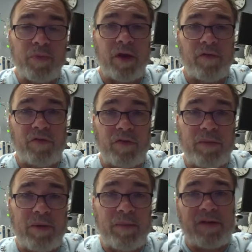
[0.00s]
of 3
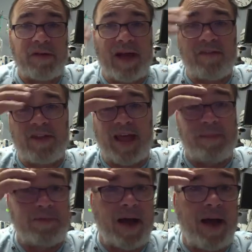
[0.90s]
people to have a
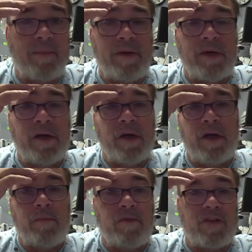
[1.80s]
laptop.
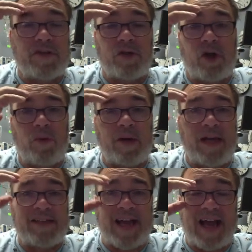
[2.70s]
Professor Kerwin
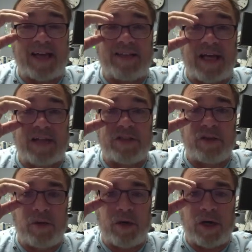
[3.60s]
has access
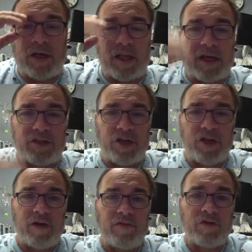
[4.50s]
to a collection
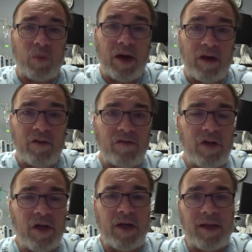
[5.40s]
of 12
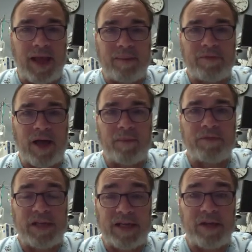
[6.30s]

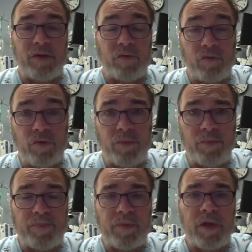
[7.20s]
laptops in the room,
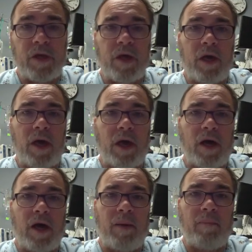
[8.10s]

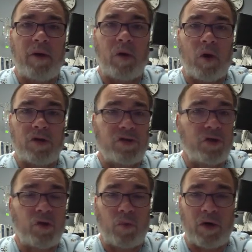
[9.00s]
but also
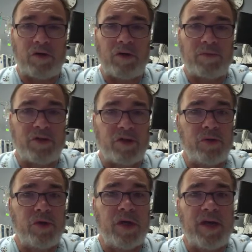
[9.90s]
you're welcome to,
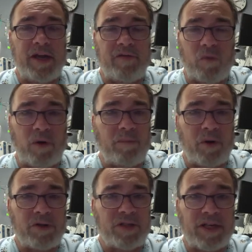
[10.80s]
if one
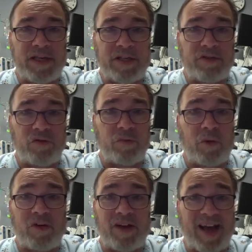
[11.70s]
person in each group
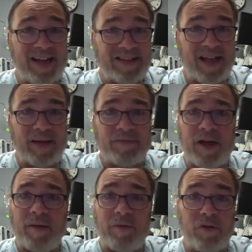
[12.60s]
already has a
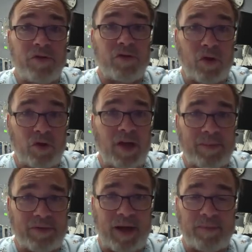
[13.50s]
laptop, use your own
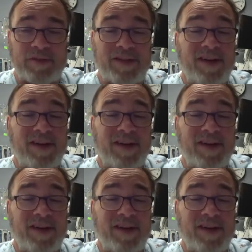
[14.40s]
laptops.